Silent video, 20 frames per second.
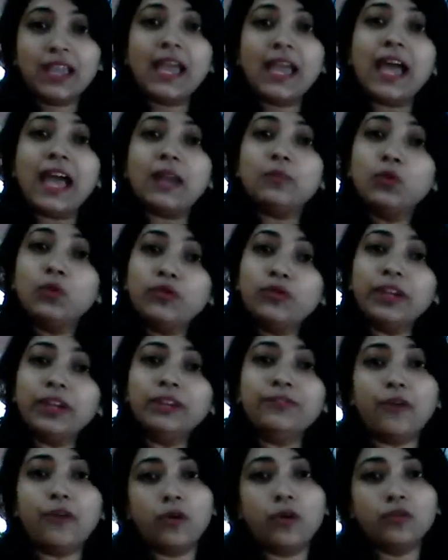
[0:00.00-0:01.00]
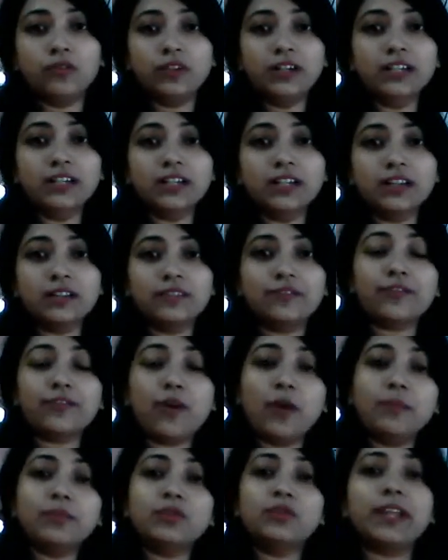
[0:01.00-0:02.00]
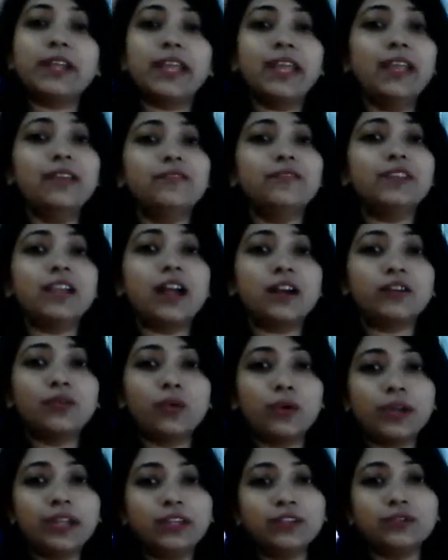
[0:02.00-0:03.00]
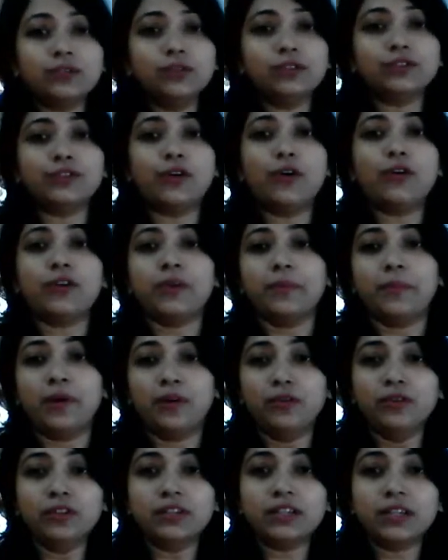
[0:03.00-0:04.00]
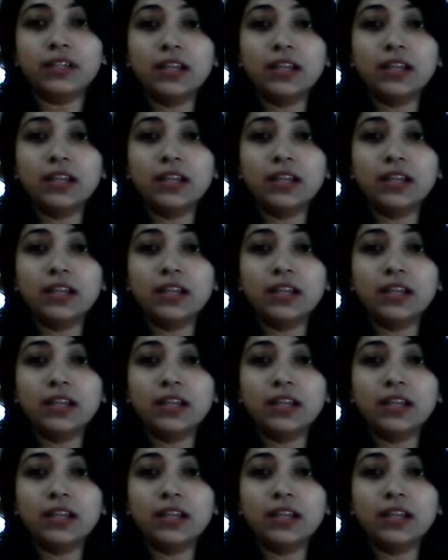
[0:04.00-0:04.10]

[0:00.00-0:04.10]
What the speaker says: And moving forward, from today, we are going to talk about